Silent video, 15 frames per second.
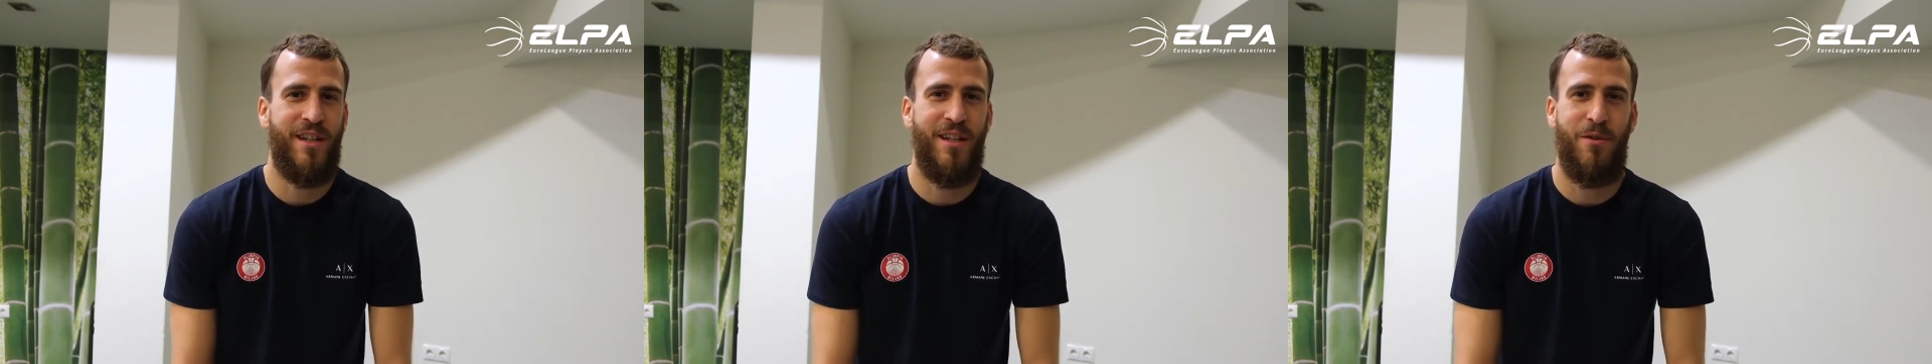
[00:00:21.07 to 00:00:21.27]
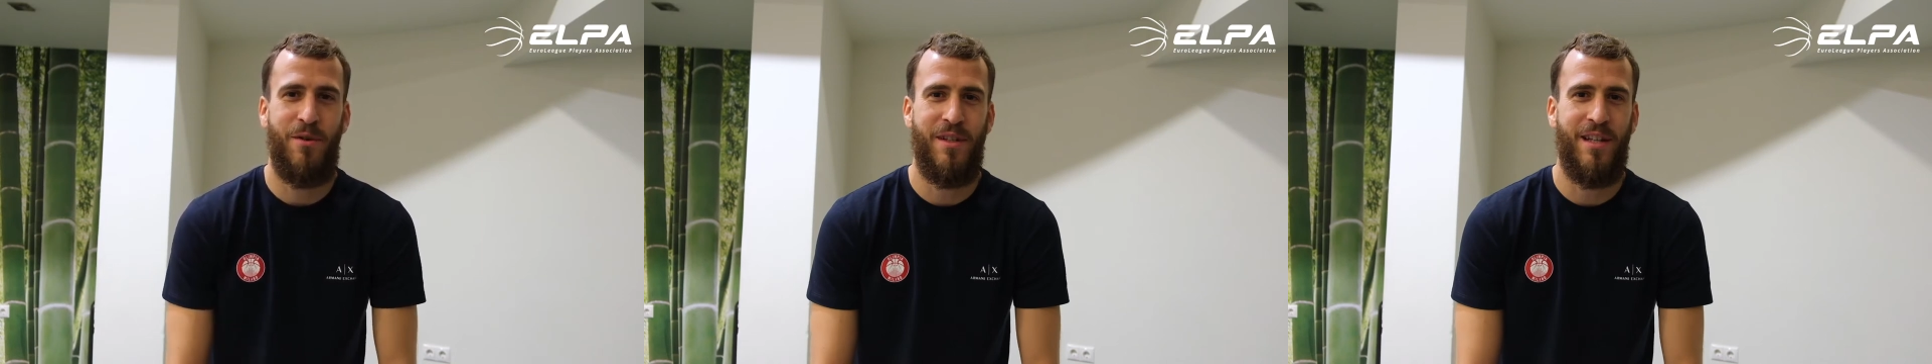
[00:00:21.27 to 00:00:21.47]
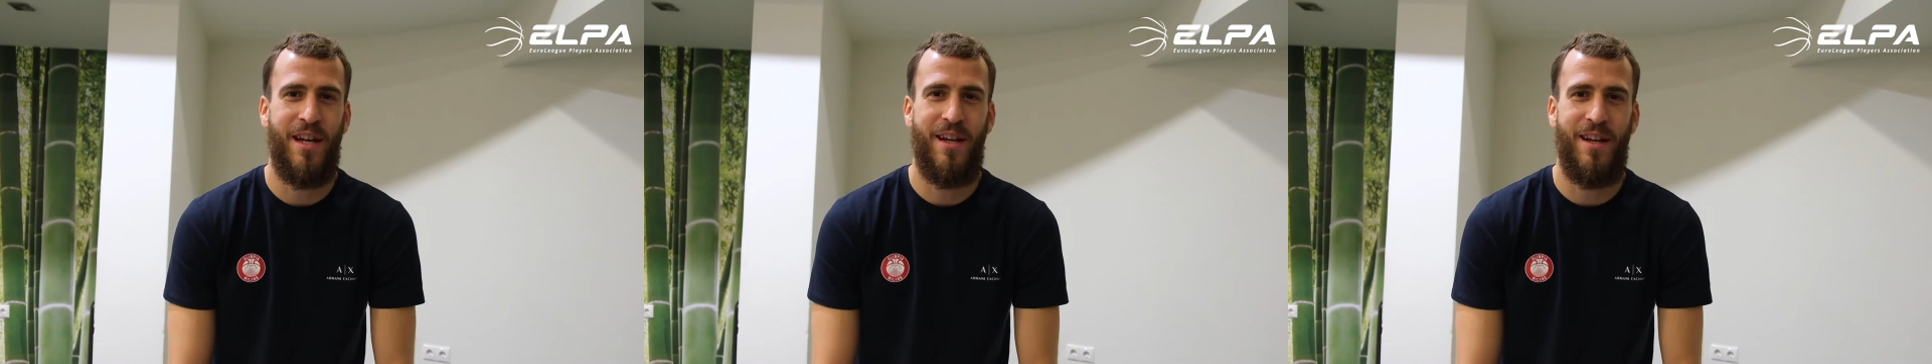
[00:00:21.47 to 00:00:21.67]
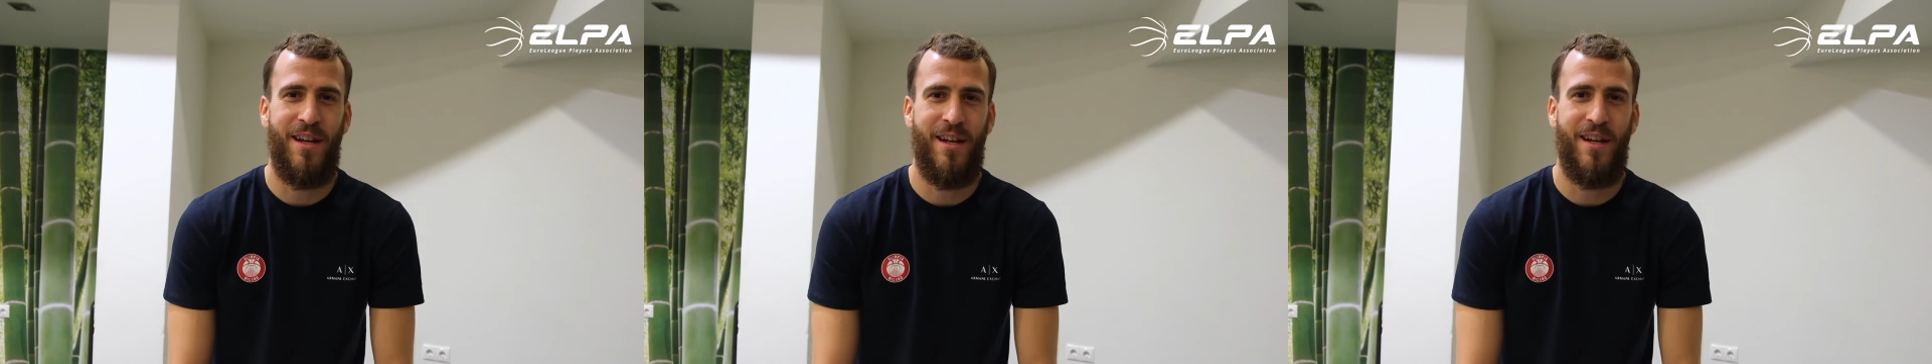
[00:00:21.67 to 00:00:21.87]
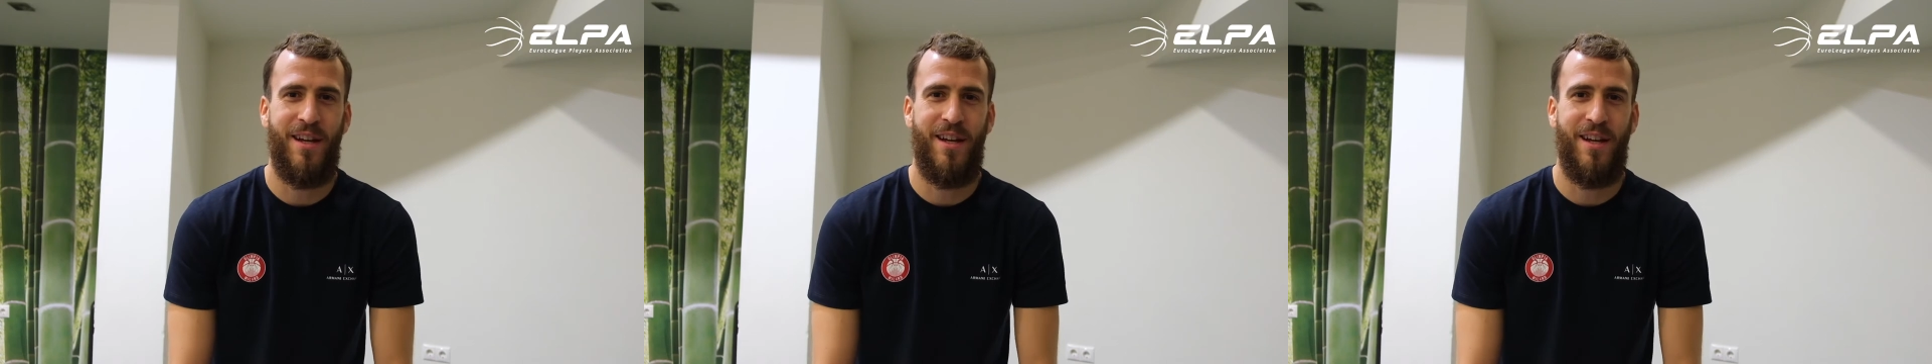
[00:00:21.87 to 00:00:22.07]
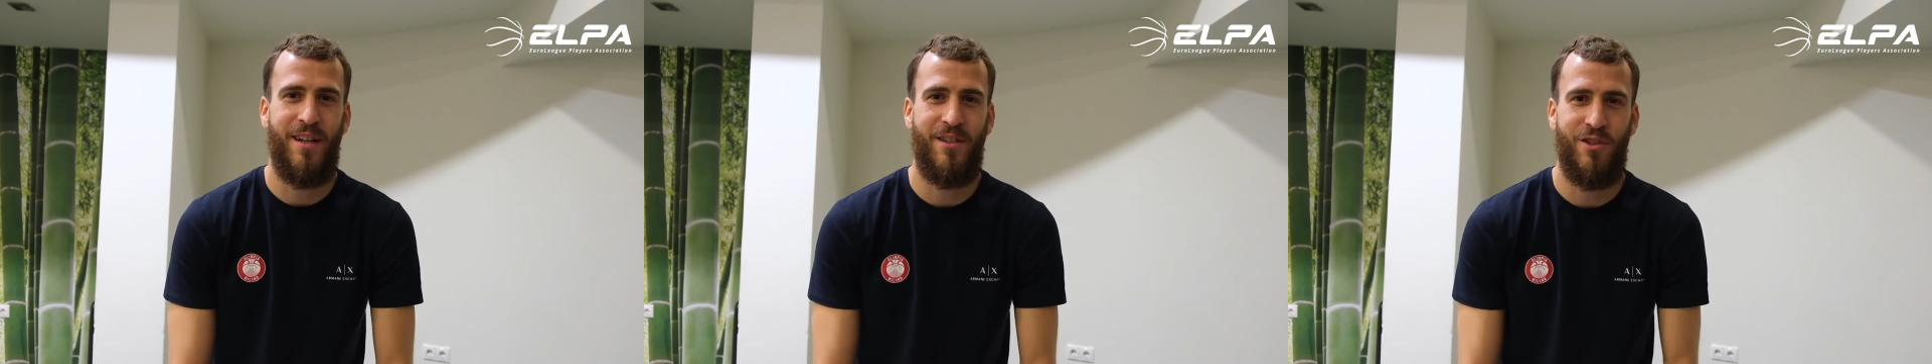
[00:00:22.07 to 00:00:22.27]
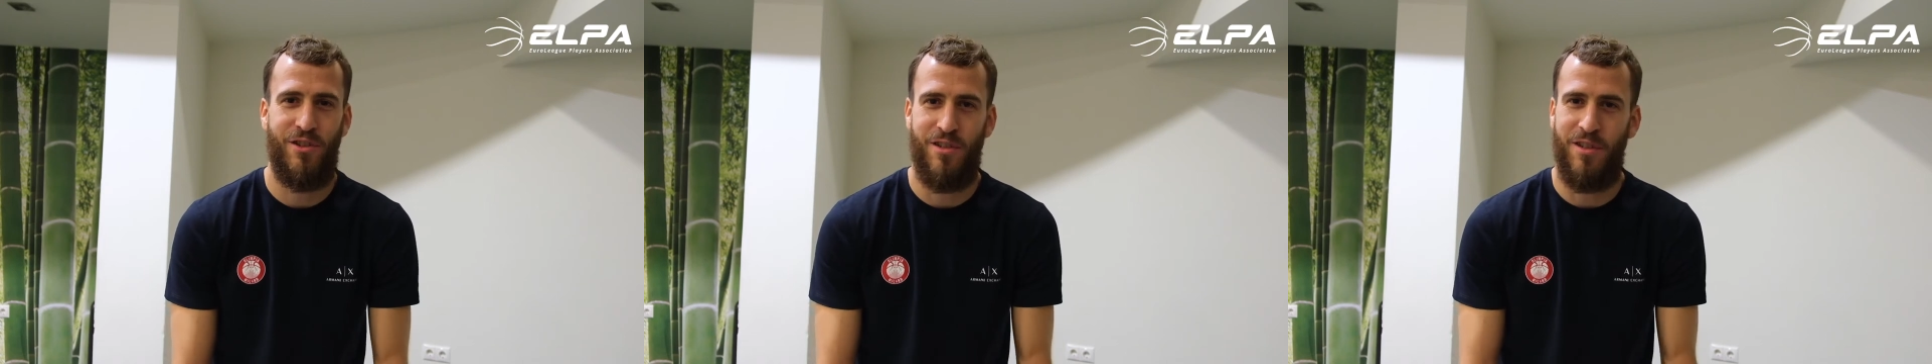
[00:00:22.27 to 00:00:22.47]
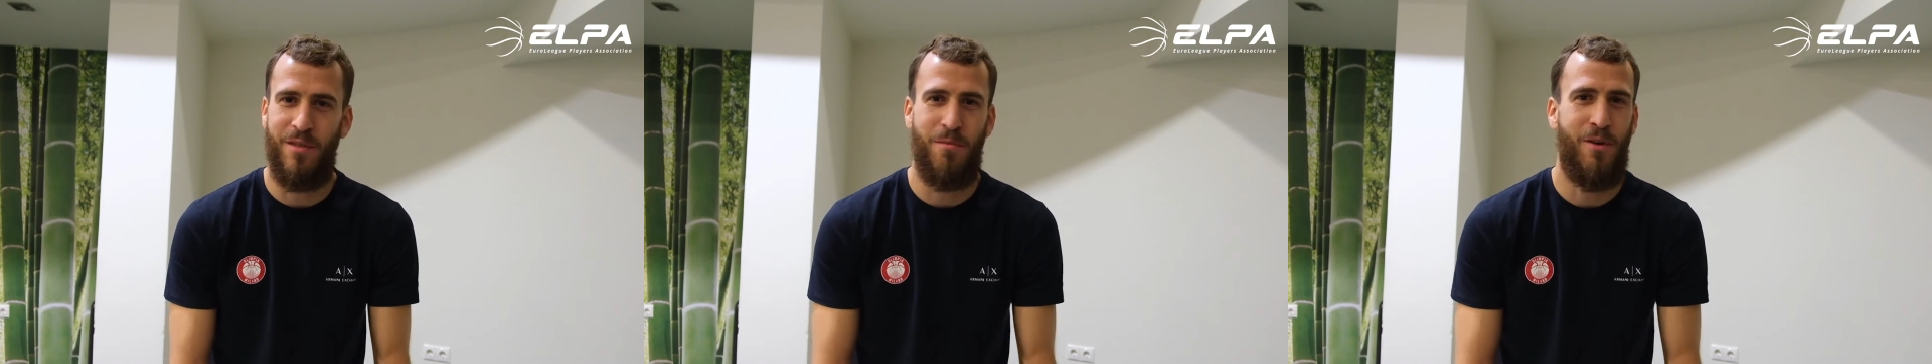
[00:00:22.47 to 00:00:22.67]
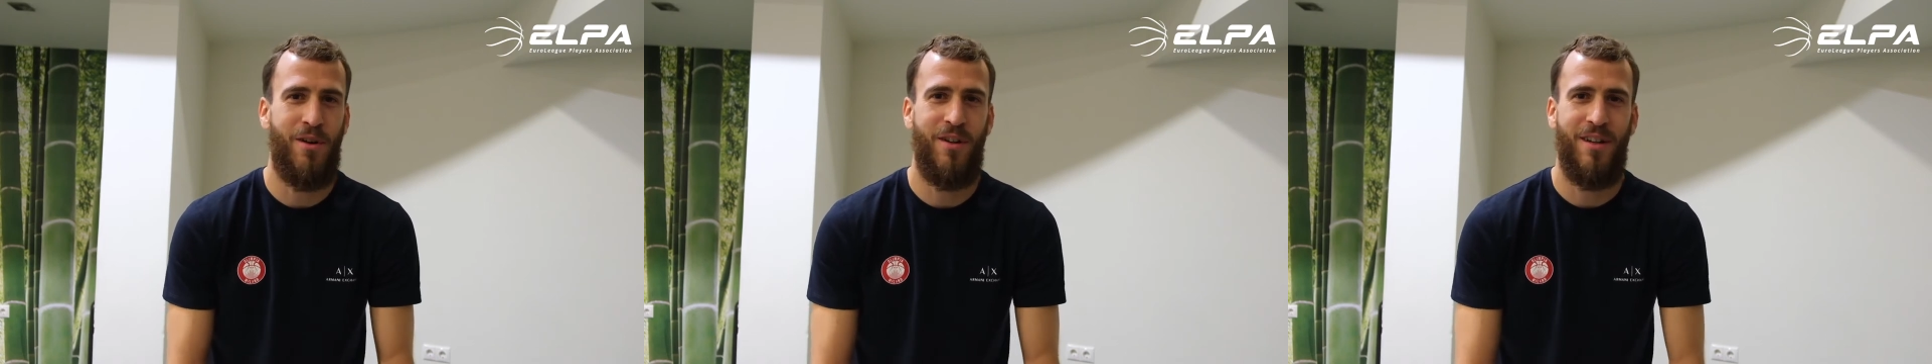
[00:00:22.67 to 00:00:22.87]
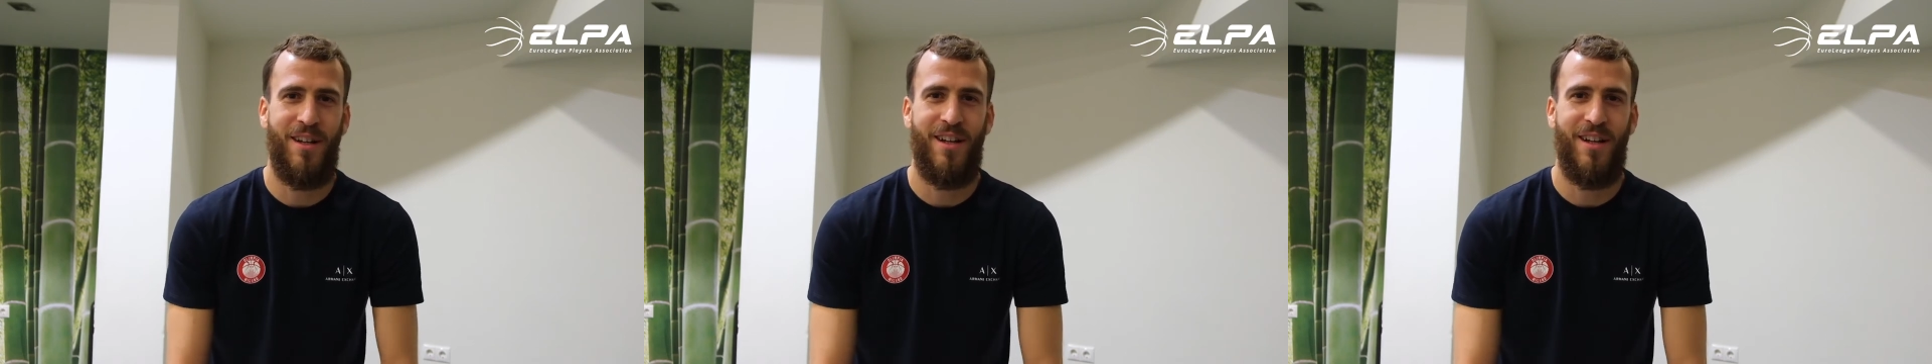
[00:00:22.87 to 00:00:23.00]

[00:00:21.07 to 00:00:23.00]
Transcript: it every time uh, I touch the ball,